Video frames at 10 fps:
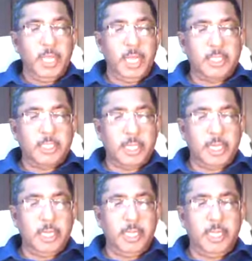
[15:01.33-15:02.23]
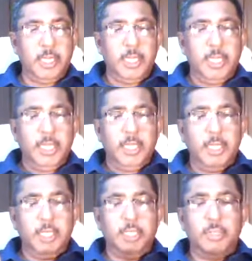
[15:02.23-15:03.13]
And secondly,
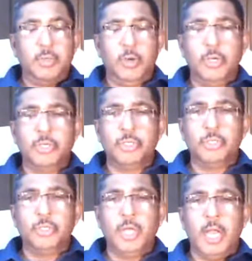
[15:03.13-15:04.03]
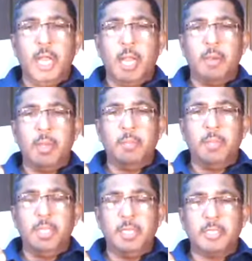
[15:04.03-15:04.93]
it is also our
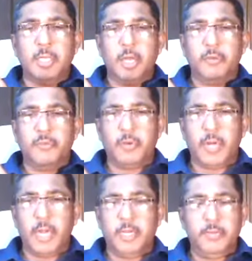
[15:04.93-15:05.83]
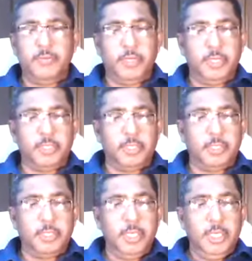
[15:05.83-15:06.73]
means of our
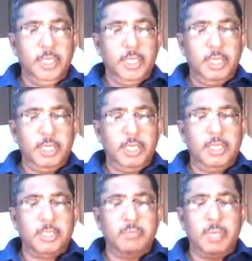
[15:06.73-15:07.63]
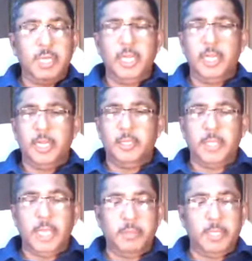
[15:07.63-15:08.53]
identification in his burial.
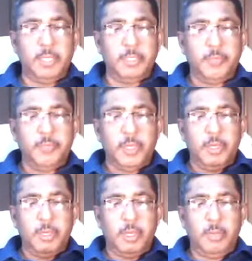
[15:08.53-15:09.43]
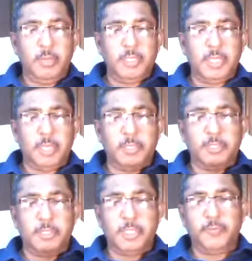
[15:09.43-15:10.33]
That means Romans chapter
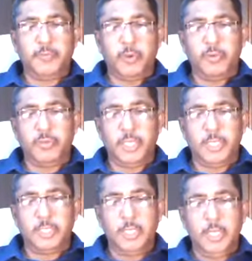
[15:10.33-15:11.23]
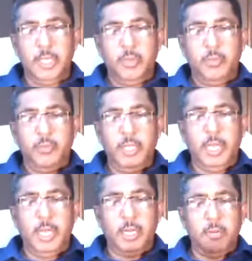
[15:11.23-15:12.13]
6 4 says, We
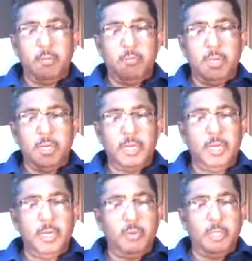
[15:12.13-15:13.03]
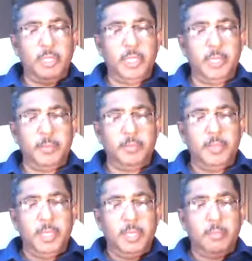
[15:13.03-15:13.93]
are buried with him
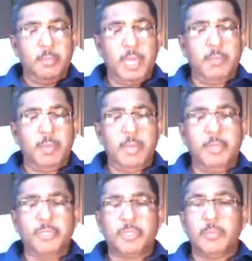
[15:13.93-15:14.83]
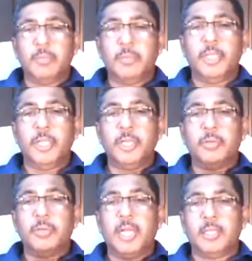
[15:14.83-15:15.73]
by baptism
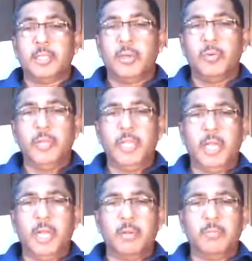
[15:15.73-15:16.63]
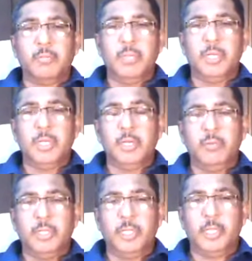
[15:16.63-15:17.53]
into death. We are buried
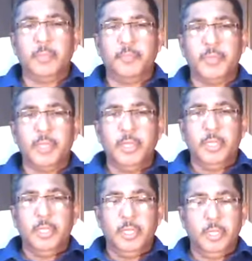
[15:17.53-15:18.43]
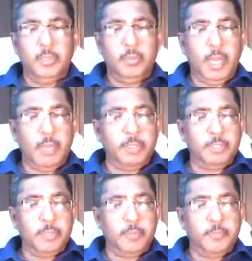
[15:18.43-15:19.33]
with him into
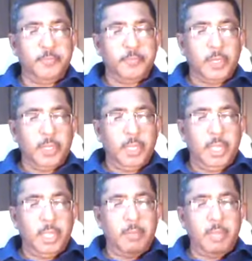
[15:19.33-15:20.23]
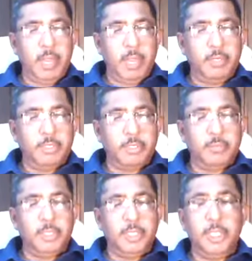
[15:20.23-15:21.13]
baptism, uh, by
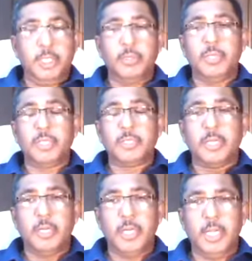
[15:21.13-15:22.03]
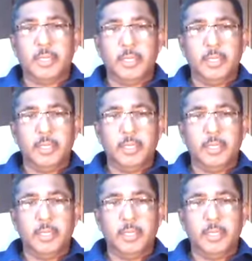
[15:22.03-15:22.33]
baptism into his death.